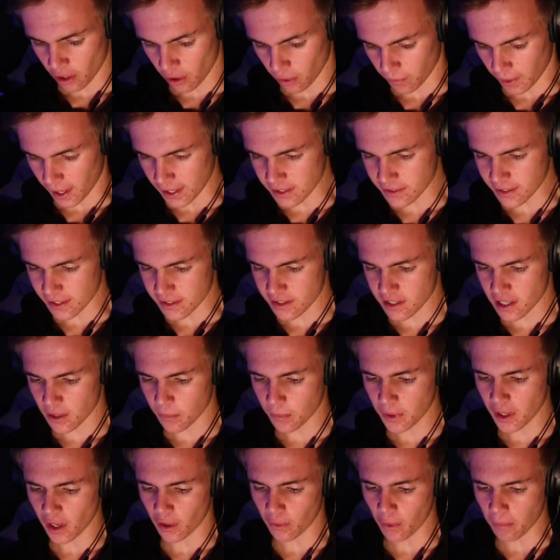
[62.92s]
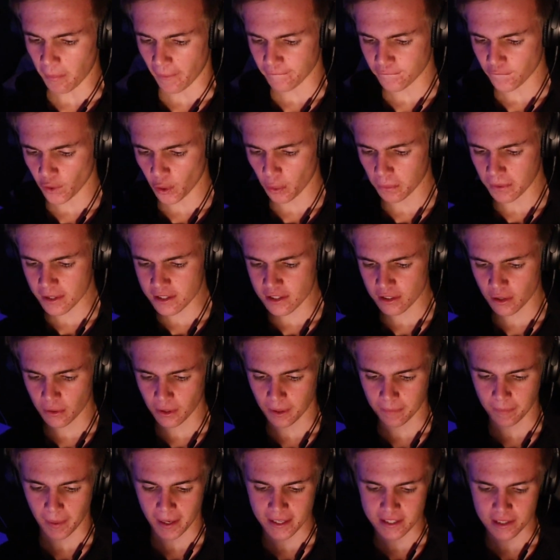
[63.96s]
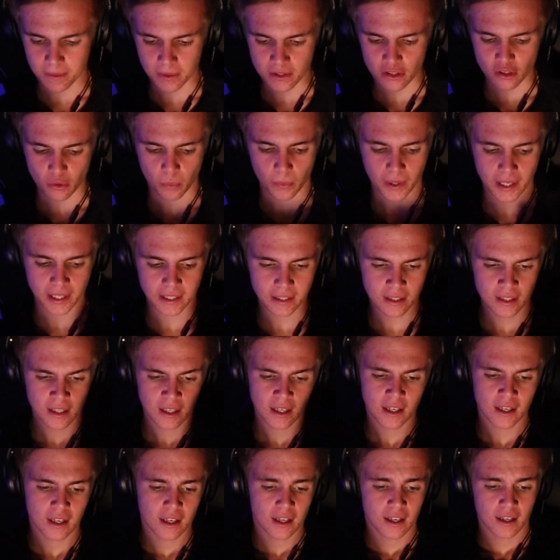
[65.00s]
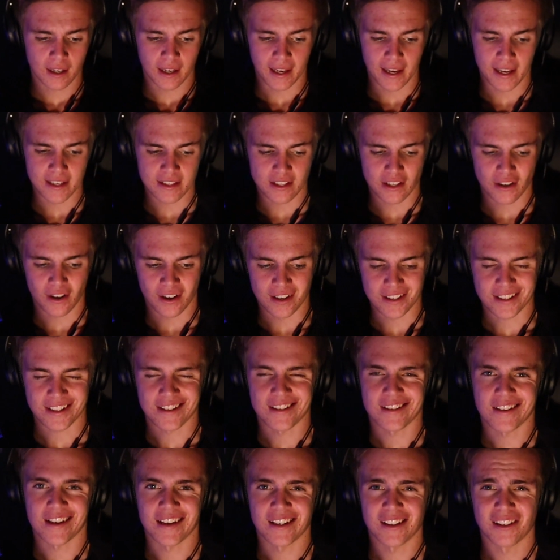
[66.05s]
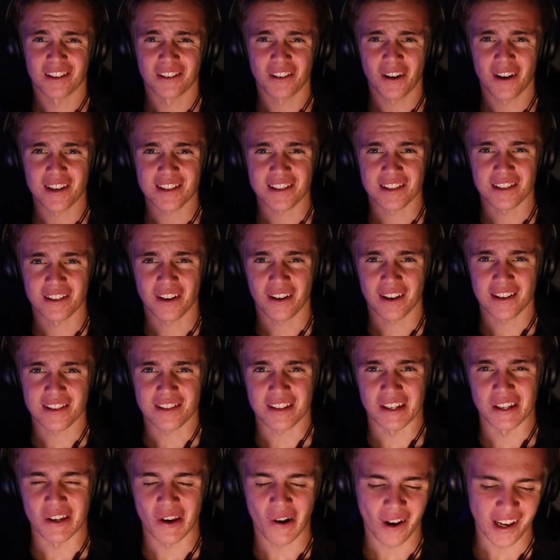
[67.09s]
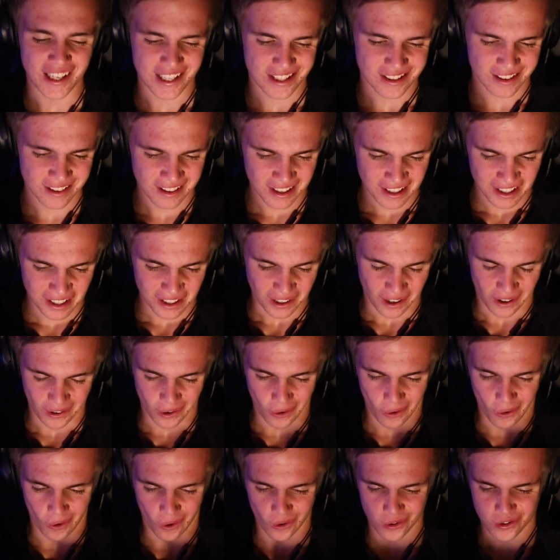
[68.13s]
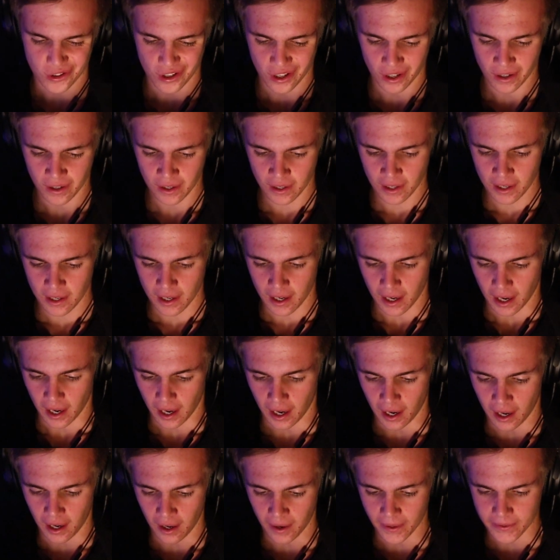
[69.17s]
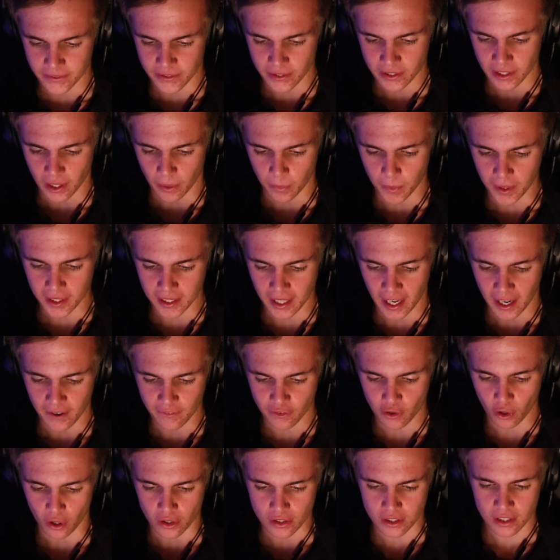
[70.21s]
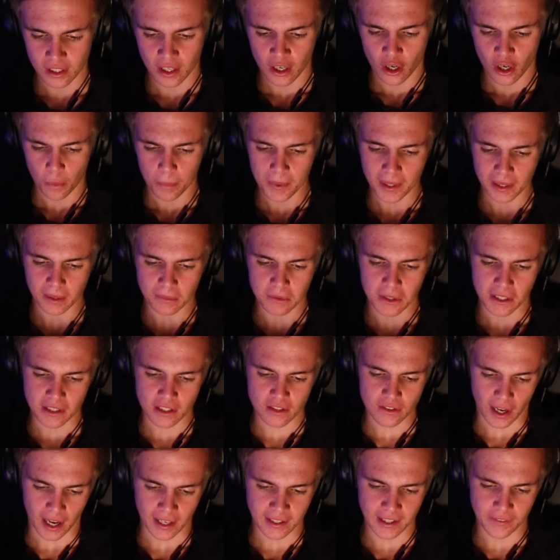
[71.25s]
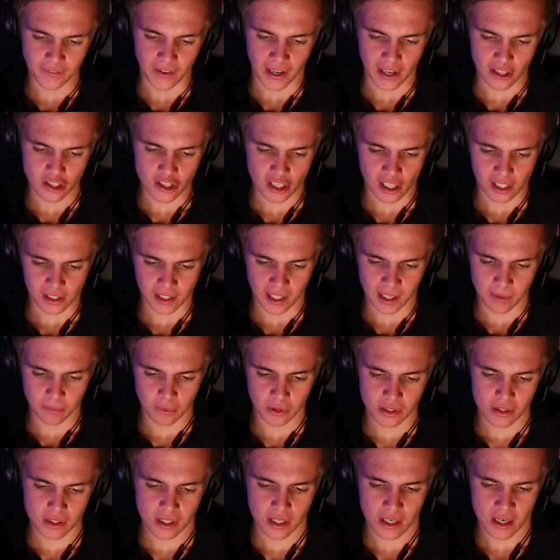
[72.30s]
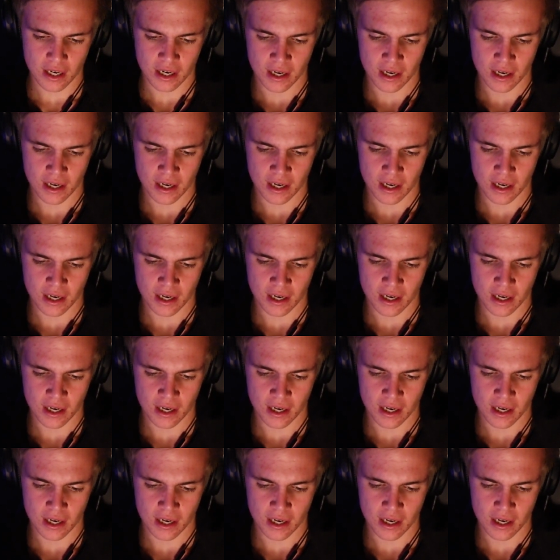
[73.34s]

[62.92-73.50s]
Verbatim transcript: Yo, as you can see, we are on my phone. Let's load up PacyBits twenty. As you guys can see, nice and nice and nice. Nice. Uh, so yeah, we have got weekly objectives. I never actually claimed it.